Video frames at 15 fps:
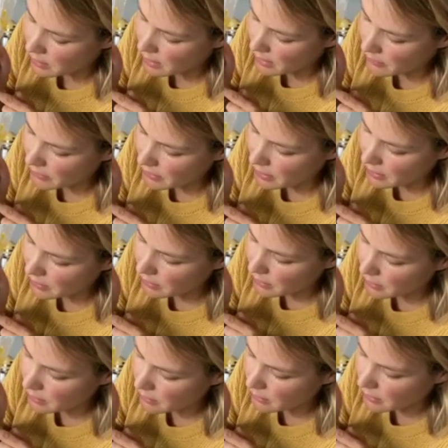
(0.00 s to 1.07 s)
and then
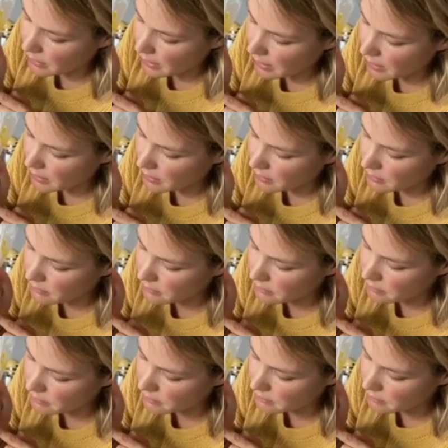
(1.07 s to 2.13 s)
again
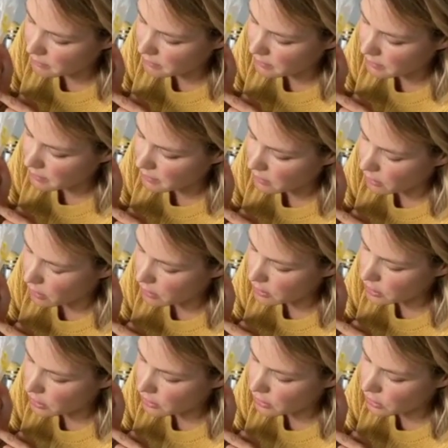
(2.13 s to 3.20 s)

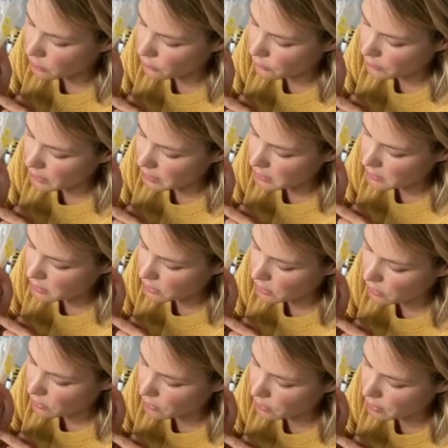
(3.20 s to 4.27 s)
until you finish
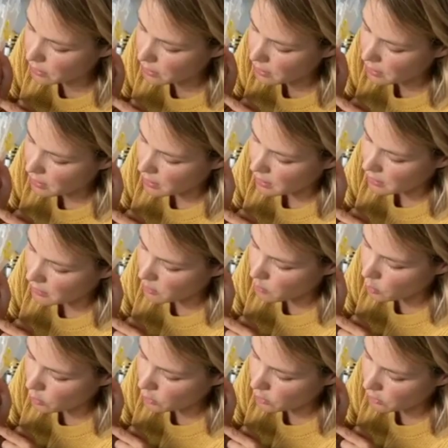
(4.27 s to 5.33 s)
the
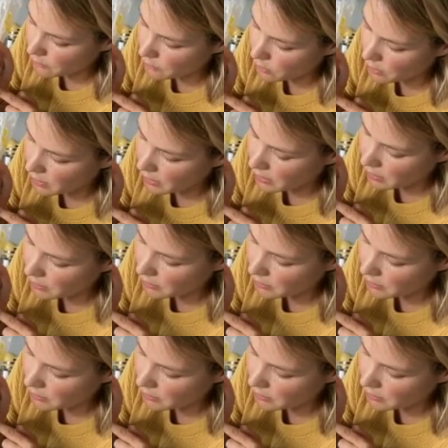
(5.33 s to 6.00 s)
border of your cake.